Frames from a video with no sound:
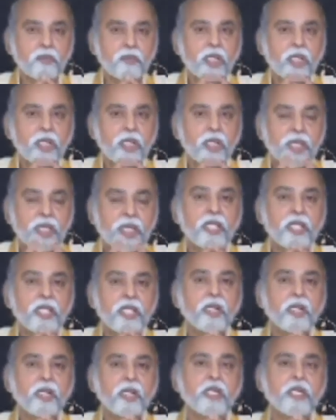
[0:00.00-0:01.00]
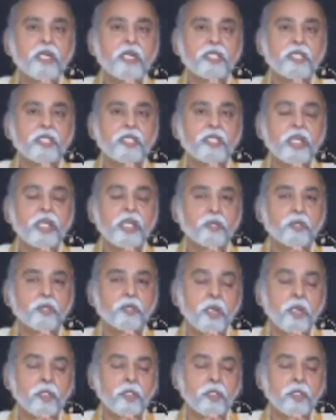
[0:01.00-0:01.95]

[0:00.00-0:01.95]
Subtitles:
That is the real problem.